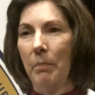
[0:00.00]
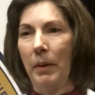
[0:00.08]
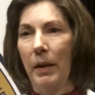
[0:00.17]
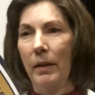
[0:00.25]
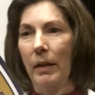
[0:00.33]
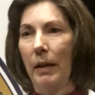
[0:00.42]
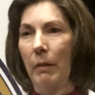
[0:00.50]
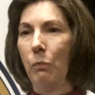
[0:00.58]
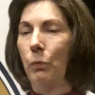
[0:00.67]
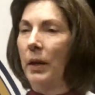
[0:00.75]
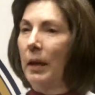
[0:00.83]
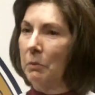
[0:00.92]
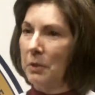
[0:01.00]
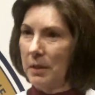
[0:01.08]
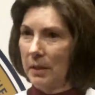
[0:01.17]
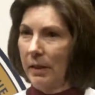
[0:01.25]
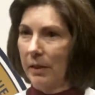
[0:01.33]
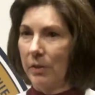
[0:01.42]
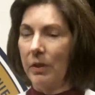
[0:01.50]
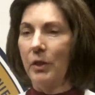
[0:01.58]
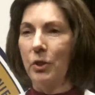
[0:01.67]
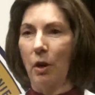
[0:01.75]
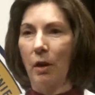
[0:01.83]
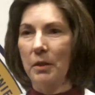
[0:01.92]
But when I was there,
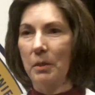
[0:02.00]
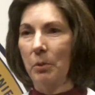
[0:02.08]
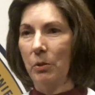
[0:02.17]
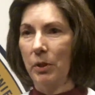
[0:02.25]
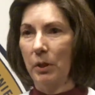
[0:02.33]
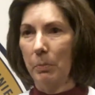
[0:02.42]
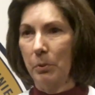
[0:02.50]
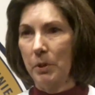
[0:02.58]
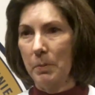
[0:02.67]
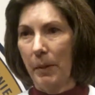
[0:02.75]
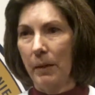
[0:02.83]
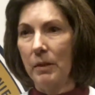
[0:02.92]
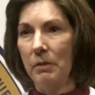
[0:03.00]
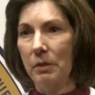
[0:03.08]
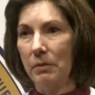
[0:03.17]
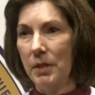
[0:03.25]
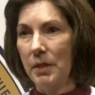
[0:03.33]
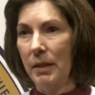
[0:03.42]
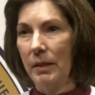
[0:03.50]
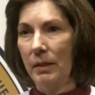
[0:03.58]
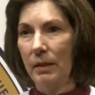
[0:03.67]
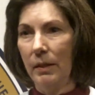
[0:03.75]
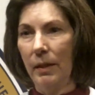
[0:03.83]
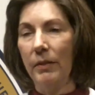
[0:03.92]
they talked about their perspective of sin,
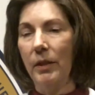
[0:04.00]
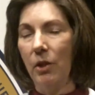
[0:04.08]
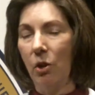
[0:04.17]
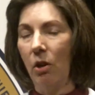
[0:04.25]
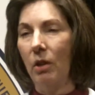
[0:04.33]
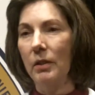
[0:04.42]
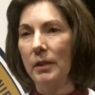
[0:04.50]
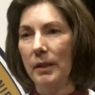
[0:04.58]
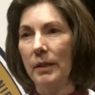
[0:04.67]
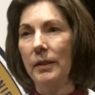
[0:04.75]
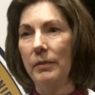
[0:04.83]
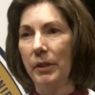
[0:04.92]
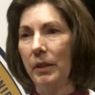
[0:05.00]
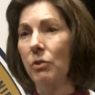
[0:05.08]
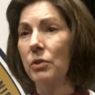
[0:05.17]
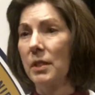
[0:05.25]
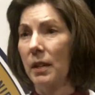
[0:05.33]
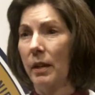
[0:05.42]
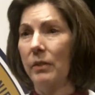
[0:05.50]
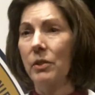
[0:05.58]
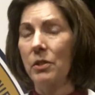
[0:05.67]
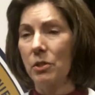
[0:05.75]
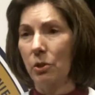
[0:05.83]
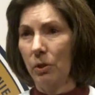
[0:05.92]
and they called it living outside
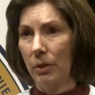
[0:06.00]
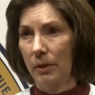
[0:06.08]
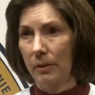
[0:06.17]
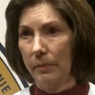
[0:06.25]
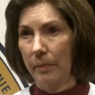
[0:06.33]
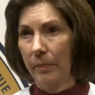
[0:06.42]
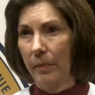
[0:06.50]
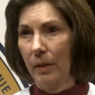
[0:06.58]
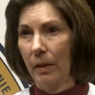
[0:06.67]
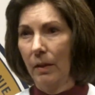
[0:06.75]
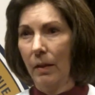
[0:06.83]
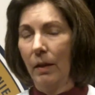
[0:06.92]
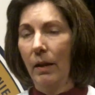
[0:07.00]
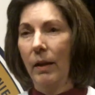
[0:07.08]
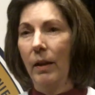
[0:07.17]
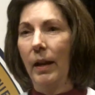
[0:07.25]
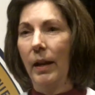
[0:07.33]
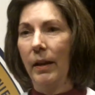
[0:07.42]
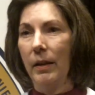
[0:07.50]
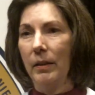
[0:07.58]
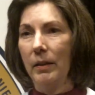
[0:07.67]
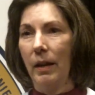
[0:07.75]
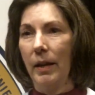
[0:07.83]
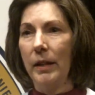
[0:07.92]
the circle.
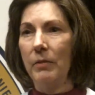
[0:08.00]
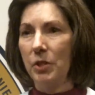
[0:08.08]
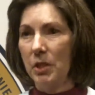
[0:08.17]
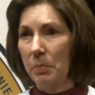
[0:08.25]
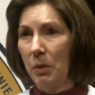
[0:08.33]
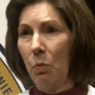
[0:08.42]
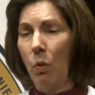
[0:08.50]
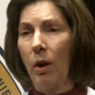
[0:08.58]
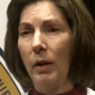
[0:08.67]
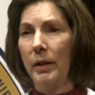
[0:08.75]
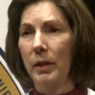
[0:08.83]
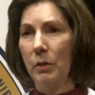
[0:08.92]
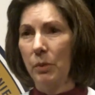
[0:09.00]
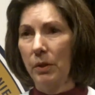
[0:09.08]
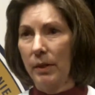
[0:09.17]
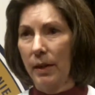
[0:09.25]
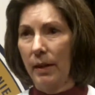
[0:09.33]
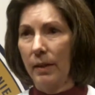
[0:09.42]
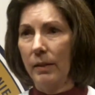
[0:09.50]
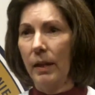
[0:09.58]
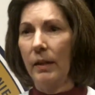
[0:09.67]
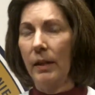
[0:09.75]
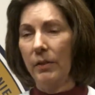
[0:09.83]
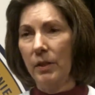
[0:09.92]
And I have just been walking with that,
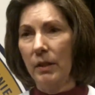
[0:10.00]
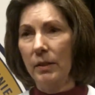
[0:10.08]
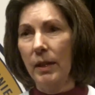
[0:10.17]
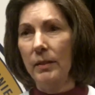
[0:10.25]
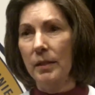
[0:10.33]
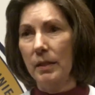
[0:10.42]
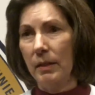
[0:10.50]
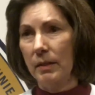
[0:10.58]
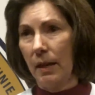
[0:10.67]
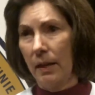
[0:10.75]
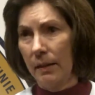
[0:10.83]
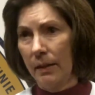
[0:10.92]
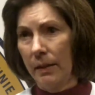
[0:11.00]
and I think that's a